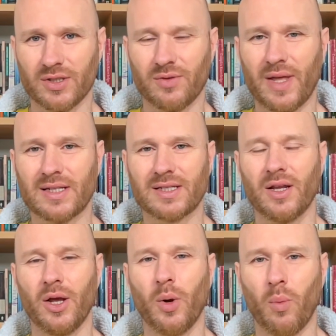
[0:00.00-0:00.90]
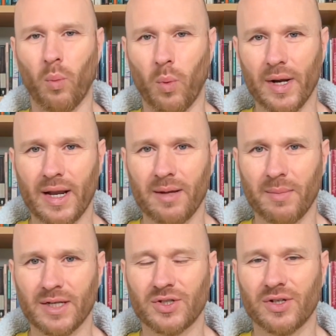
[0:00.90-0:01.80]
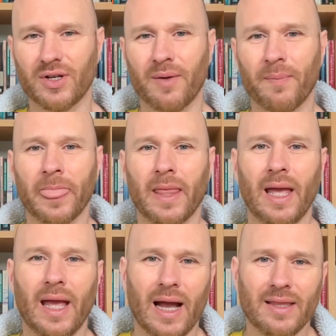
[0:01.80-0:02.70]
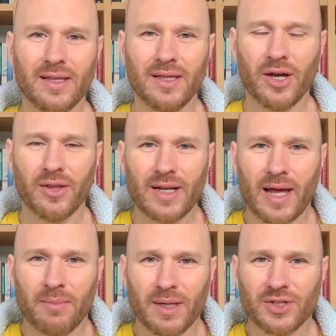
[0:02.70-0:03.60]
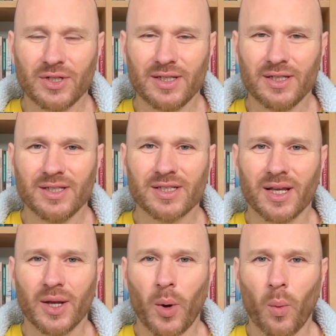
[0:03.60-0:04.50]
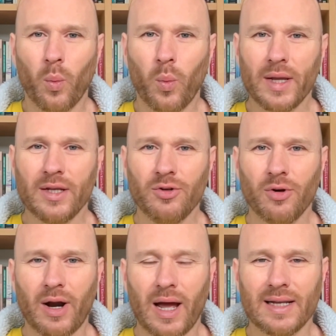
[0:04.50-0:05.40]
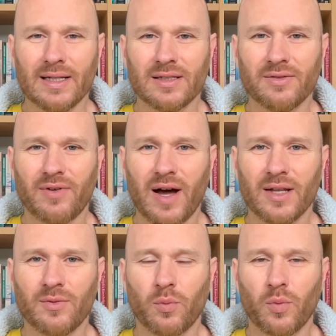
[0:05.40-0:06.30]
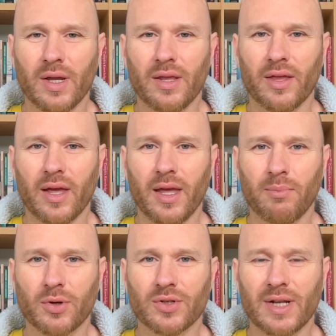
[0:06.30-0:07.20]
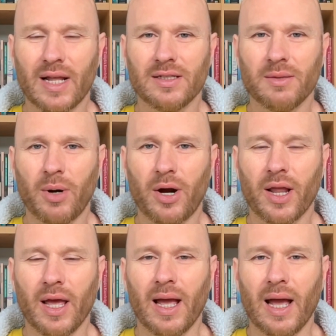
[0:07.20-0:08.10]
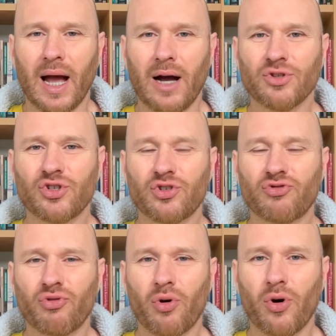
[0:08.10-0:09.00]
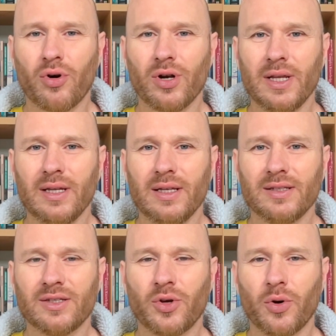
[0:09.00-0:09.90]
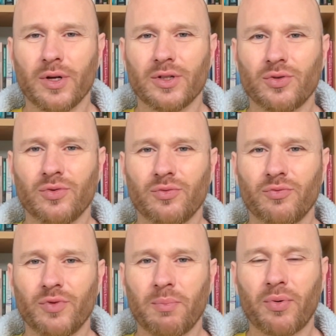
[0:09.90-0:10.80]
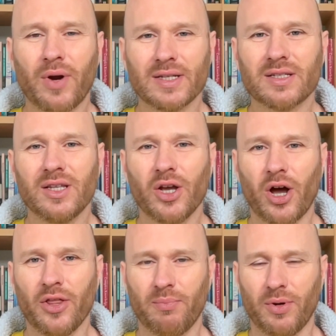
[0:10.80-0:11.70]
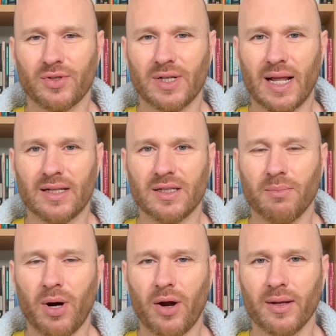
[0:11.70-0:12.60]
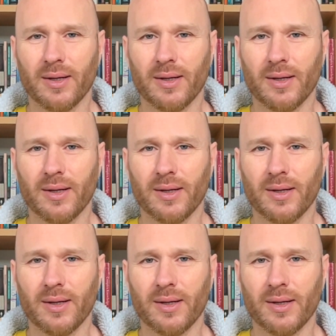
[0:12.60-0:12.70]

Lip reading: So that's one dimension. And then the other dimension is when you're identified with a personality part, how strongly is it going to repress the other personality part?